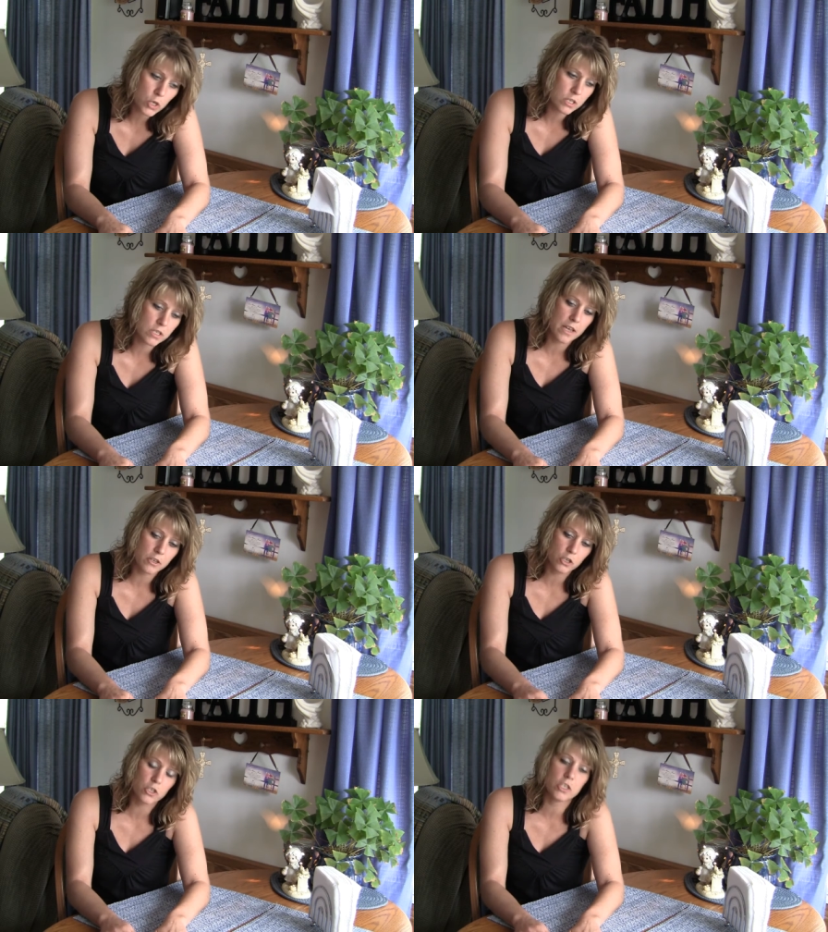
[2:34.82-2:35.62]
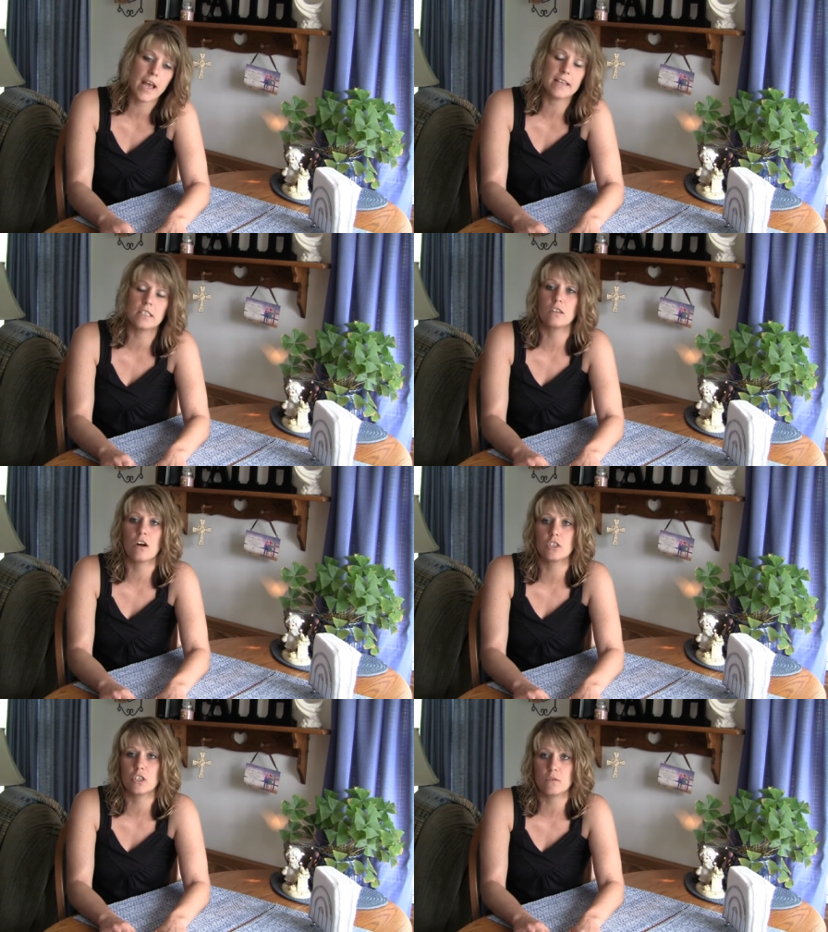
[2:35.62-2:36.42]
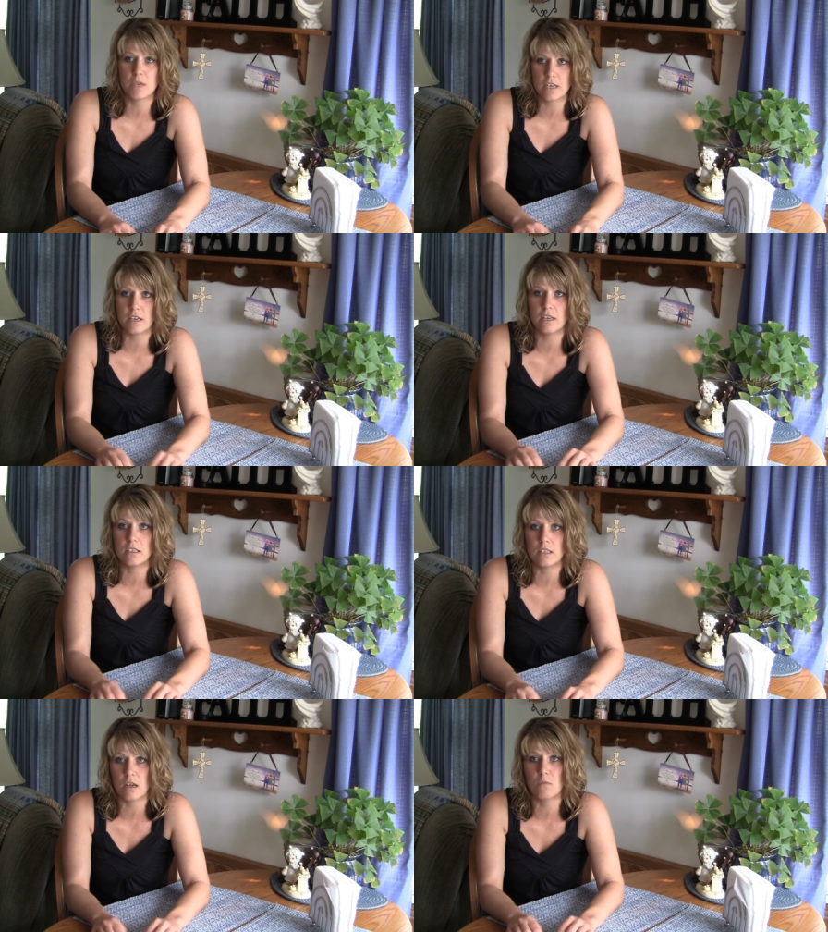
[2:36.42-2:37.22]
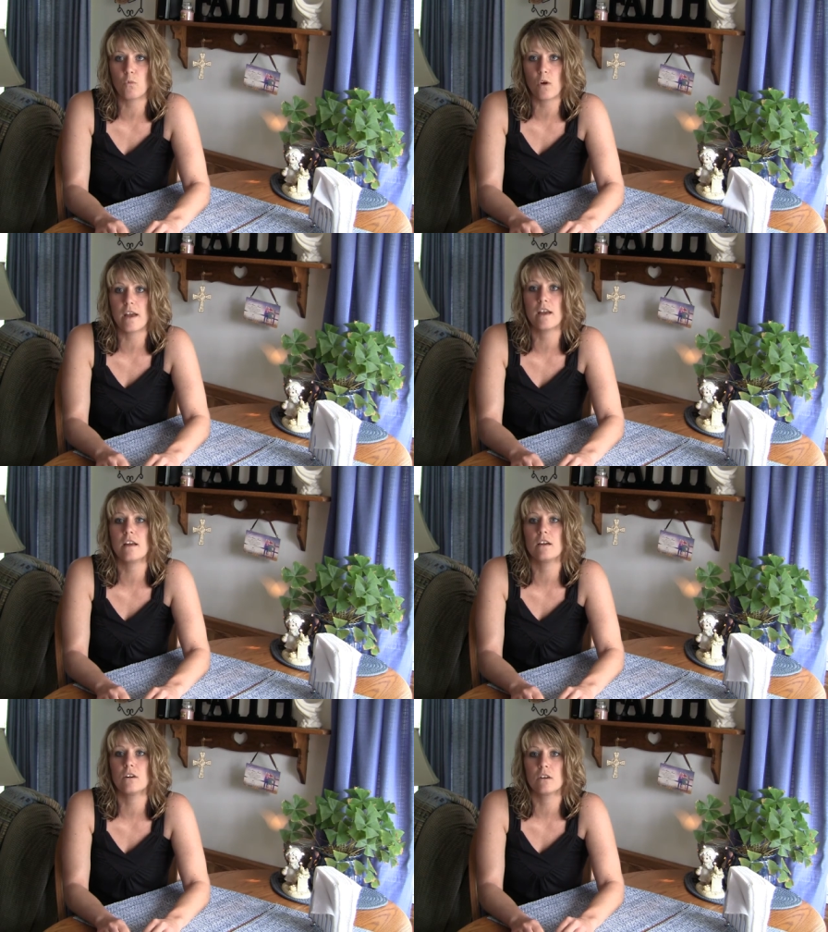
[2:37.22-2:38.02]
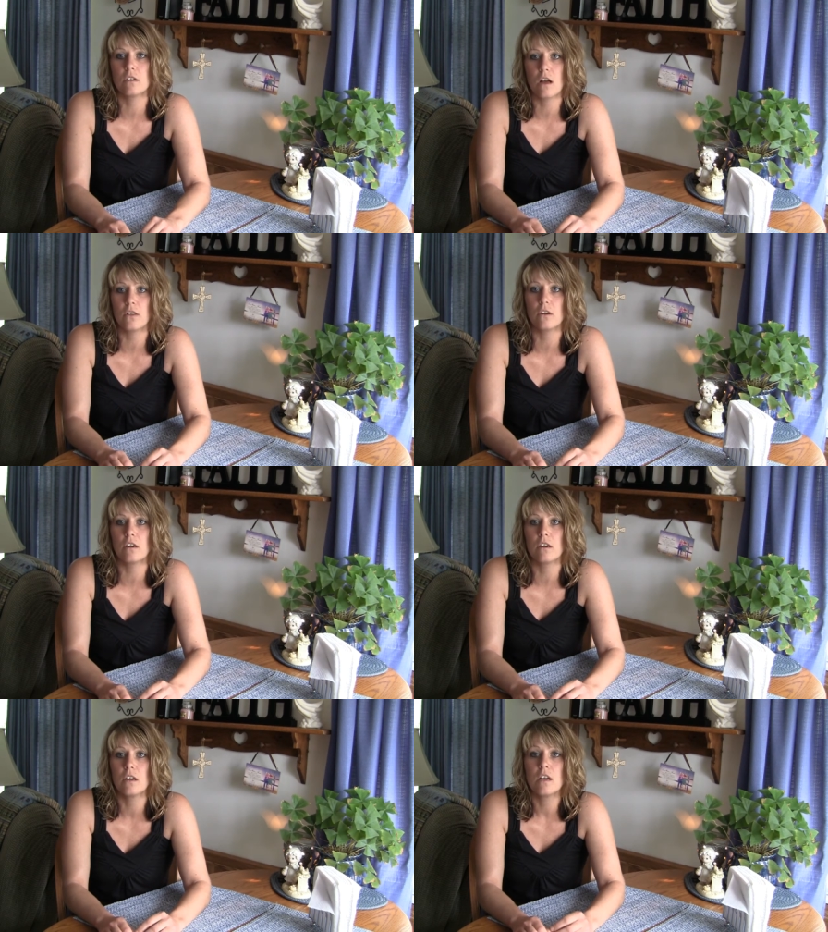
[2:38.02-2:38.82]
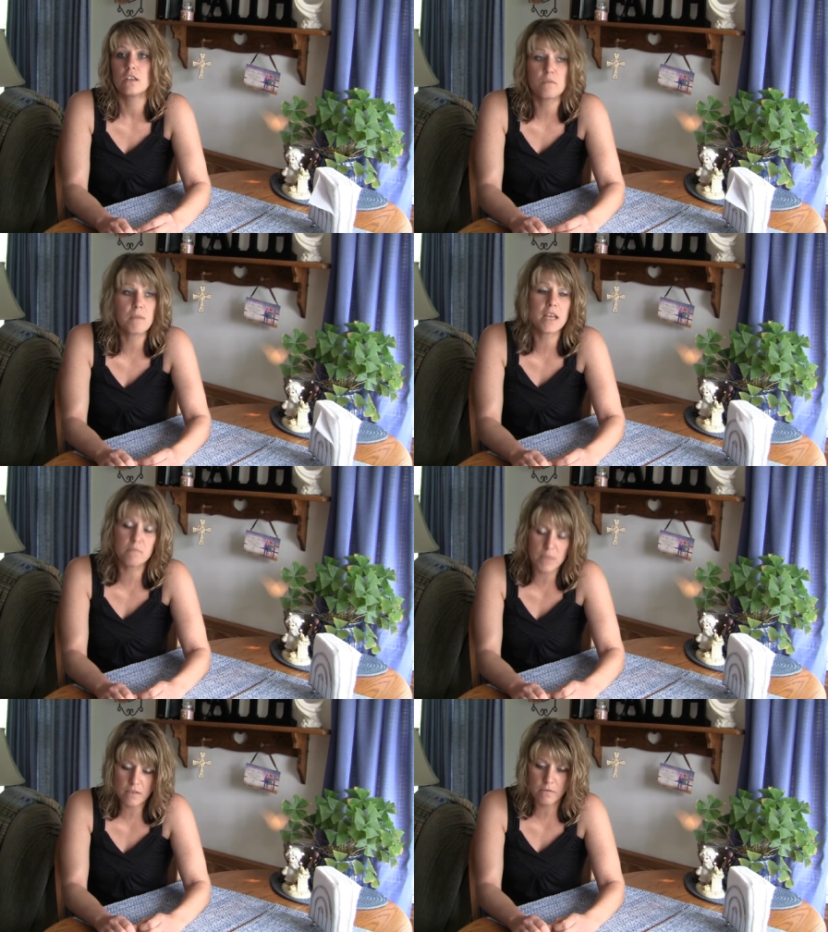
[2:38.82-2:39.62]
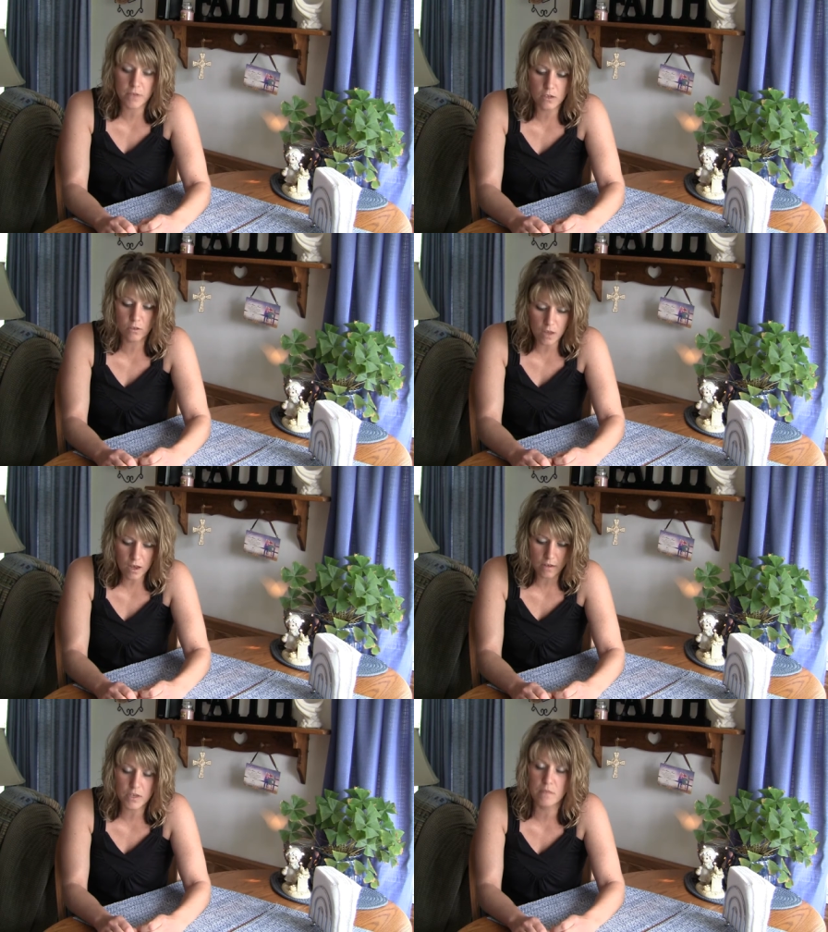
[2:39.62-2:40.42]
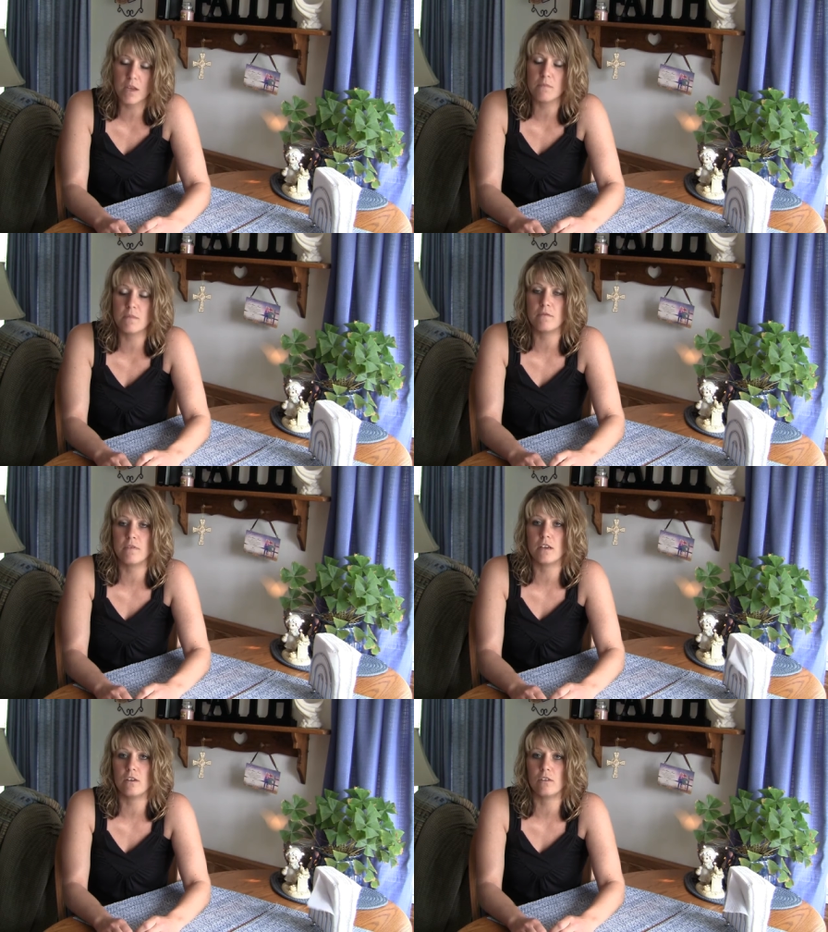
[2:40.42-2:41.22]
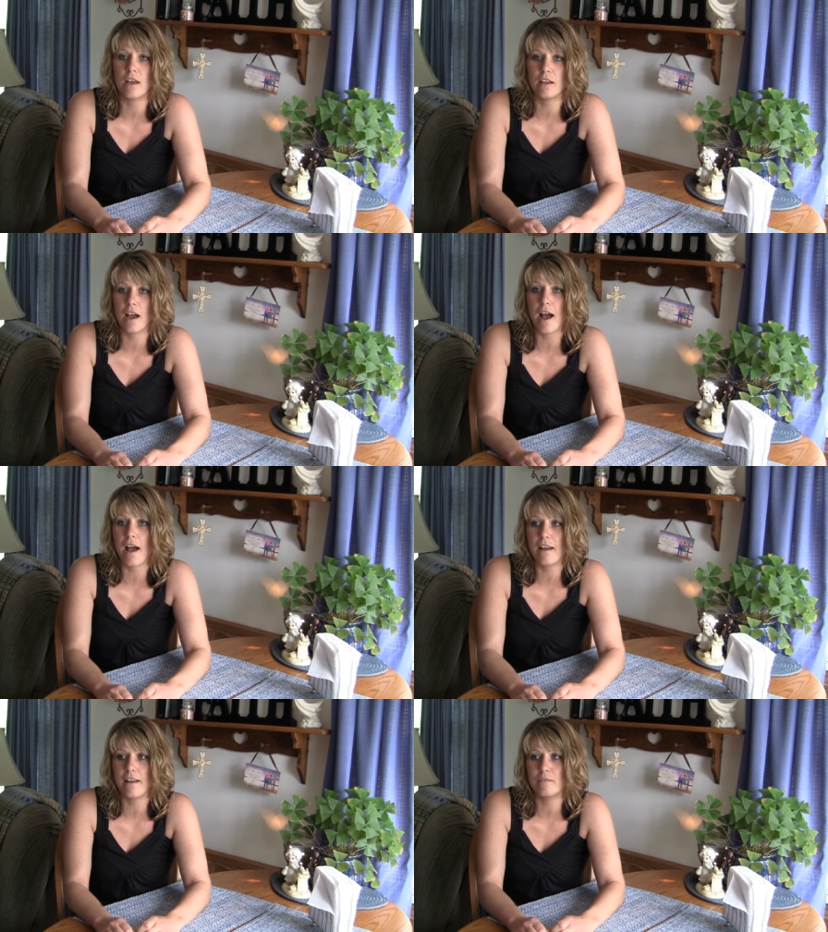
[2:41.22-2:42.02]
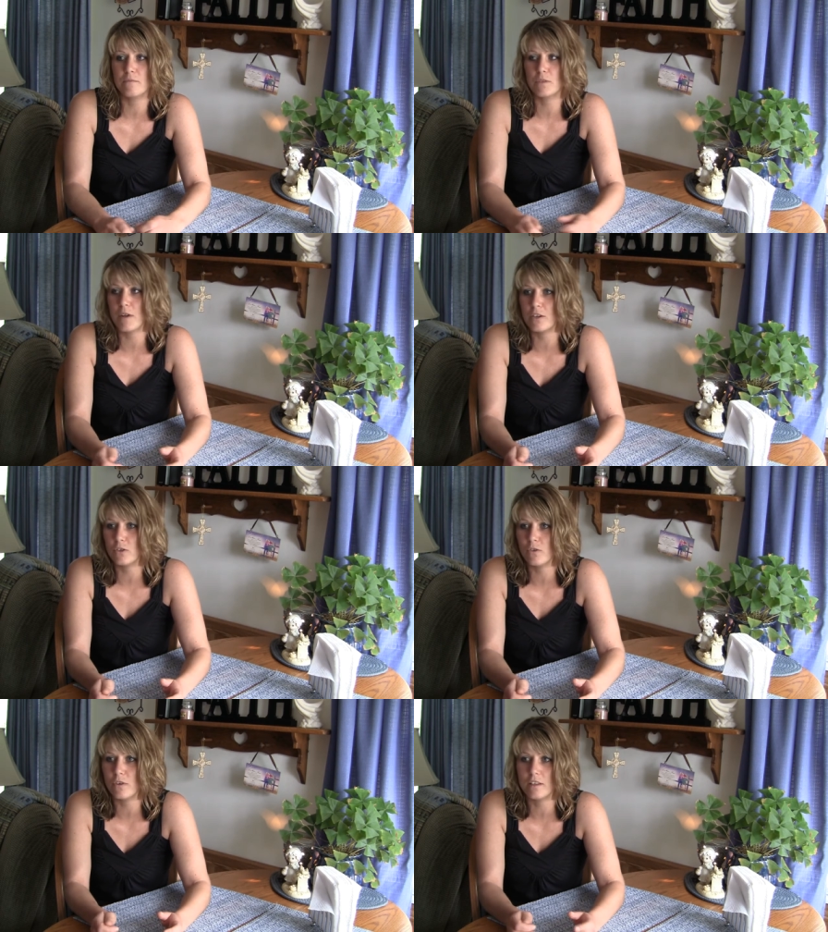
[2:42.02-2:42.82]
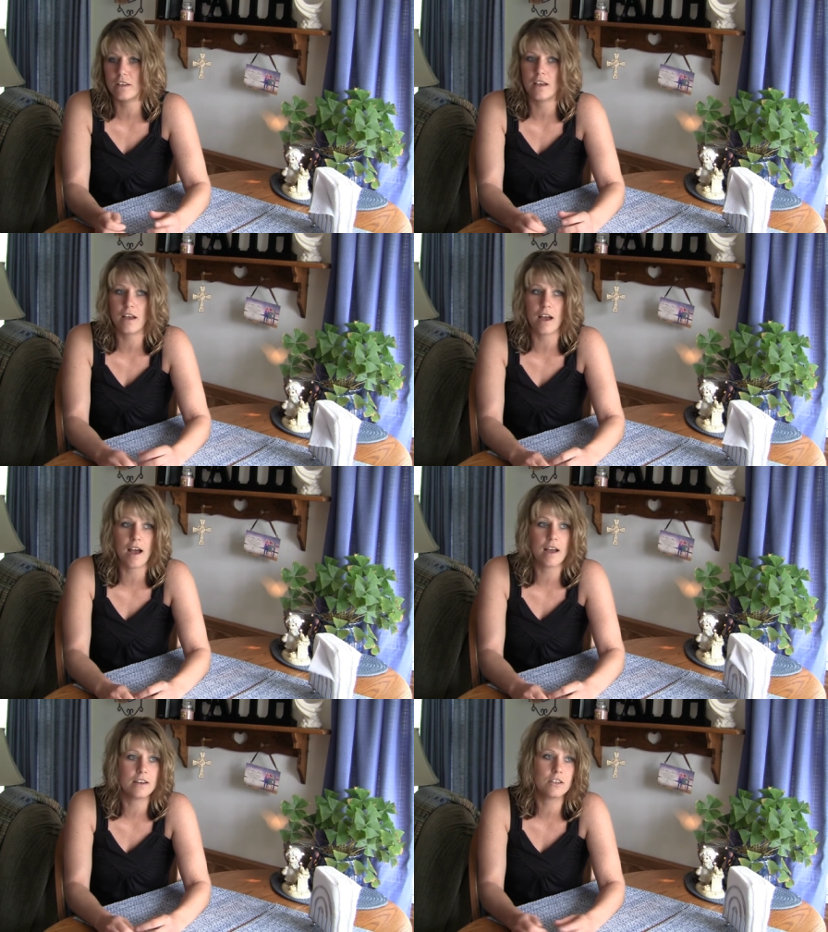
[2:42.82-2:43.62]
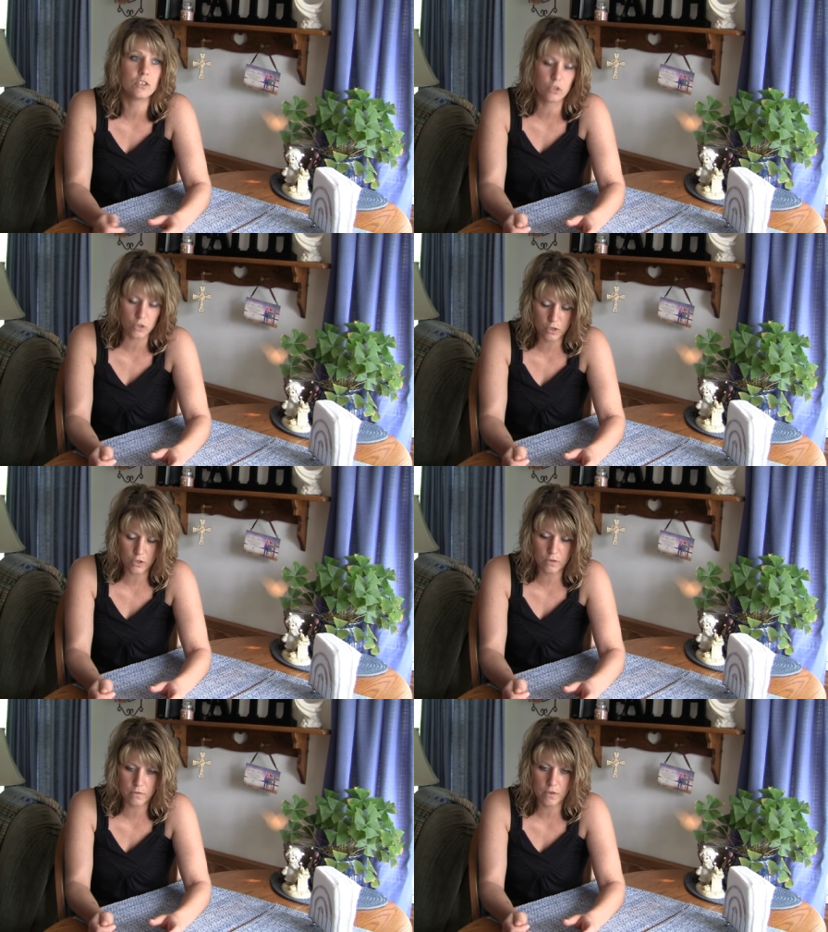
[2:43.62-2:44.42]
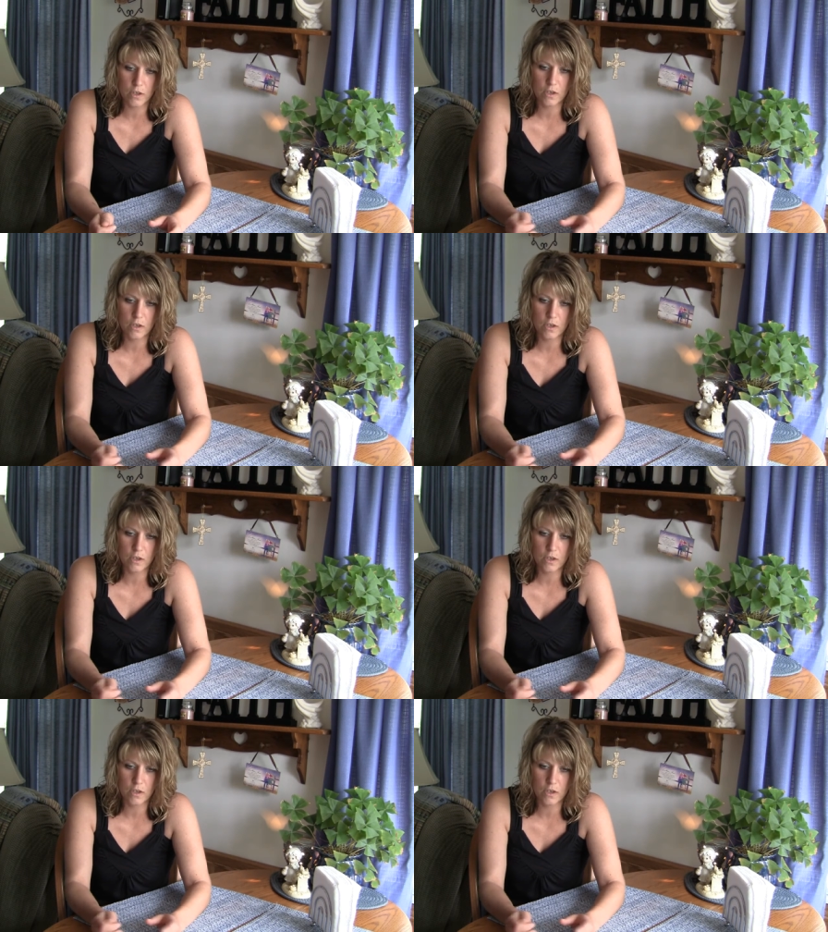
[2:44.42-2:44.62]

person in that church that hasn't touched me in some way or another to make me feel loved and make me feel like I'm special and that I deserve